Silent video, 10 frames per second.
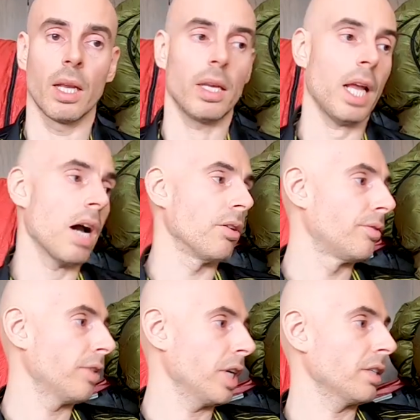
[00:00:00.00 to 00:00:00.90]
Now,
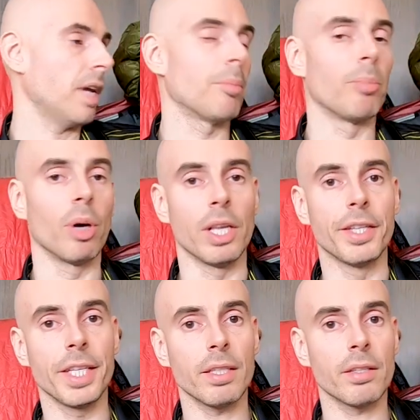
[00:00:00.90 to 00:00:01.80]
for example,
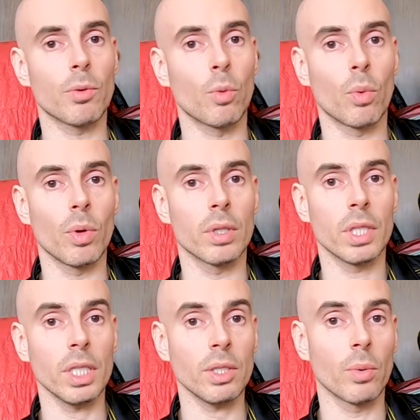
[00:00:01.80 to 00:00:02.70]
this
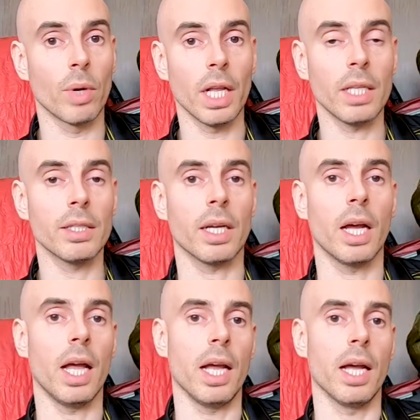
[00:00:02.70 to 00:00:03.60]
quilt
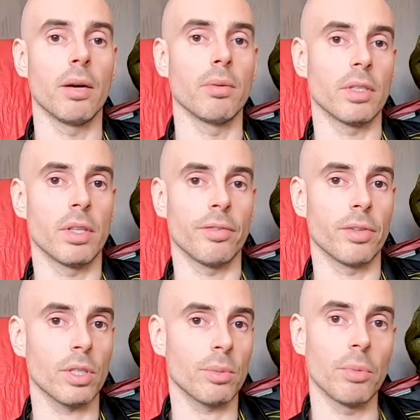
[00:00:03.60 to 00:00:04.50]
was the
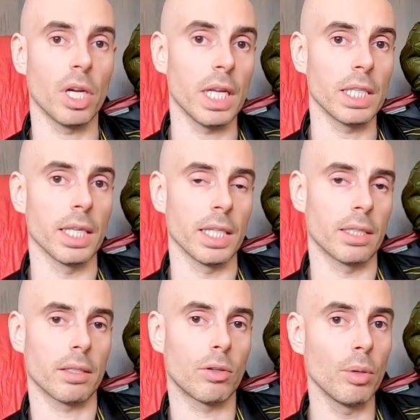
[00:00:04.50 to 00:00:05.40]
first model
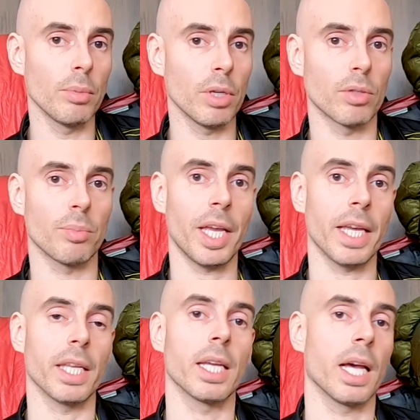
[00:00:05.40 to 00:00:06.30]
that Cumulus
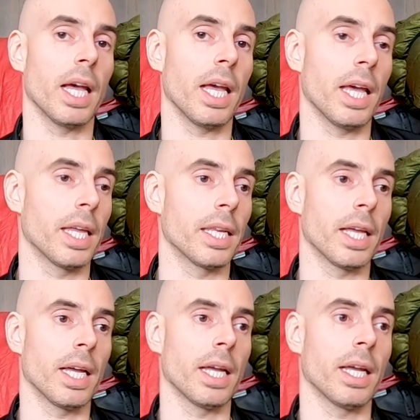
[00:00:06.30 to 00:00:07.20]
made,
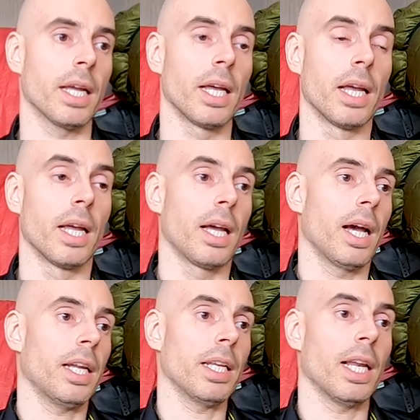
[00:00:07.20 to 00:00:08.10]
and
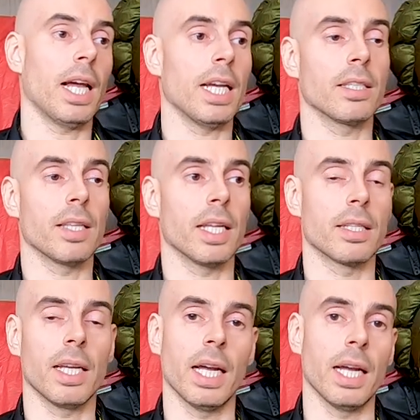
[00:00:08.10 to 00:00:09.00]
I realized
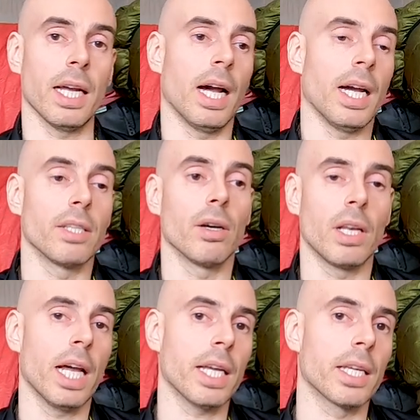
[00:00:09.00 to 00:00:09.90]
that I
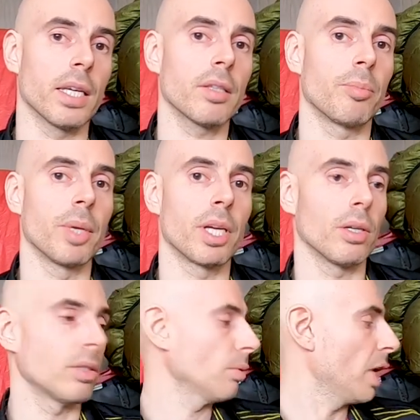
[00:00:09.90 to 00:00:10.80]
don't like it
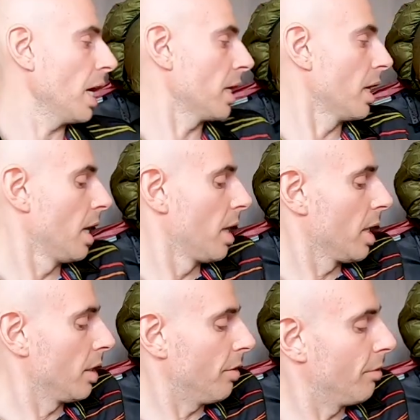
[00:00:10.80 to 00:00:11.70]
because why?
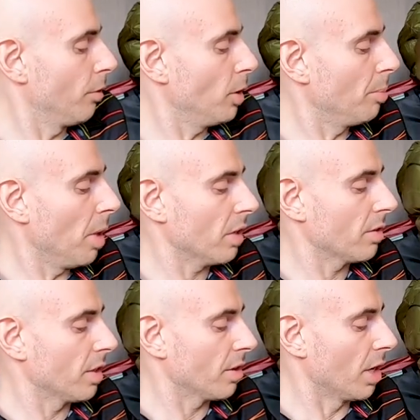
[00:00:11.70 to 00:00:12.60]
The foot
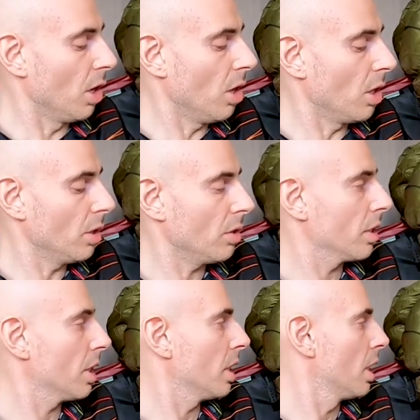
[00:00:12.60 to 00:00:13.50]
box is
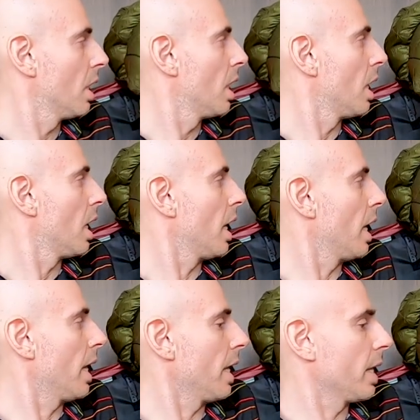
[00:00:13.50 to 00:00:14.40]
closed,
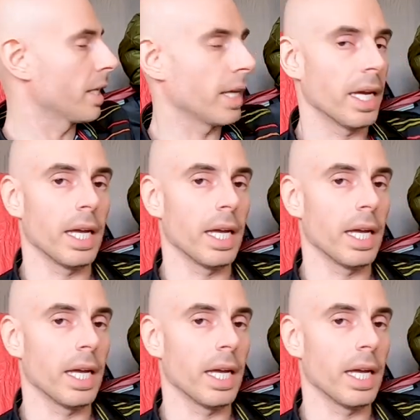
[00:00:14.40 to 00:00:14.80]
and